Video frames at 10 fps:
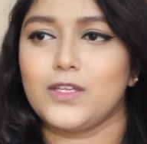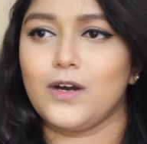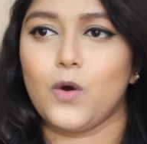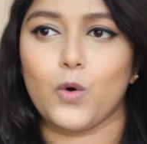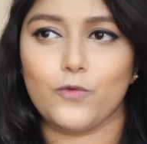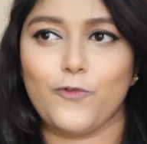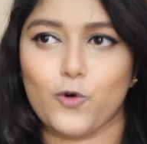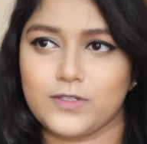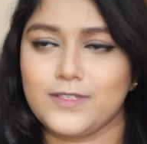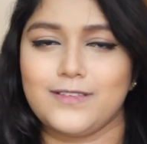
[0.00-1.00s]
The whole
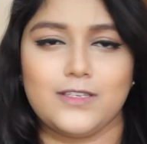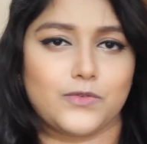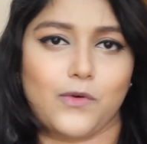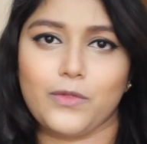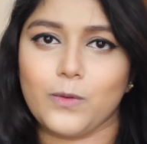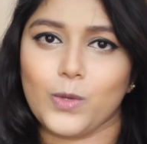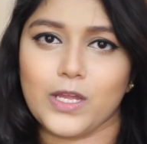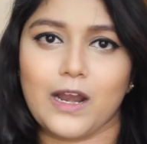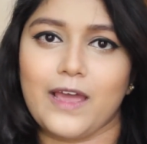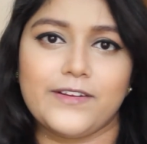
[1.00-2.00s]
focus is on the
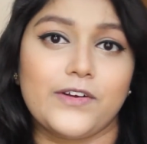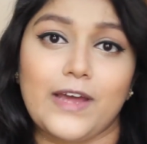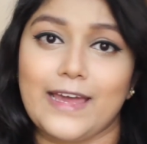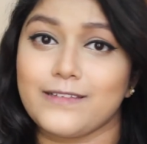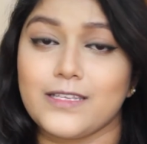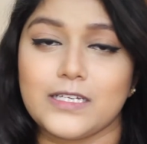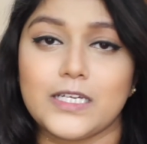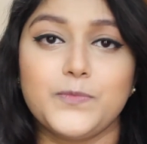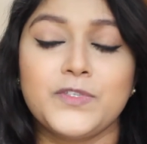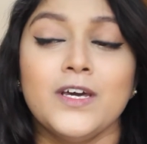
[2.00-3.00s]
wing liner and the
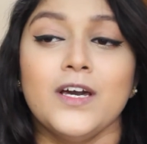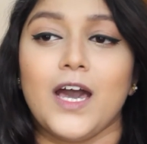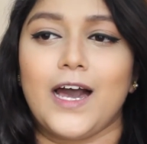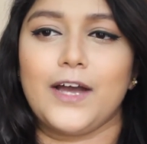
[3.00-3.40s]
lips.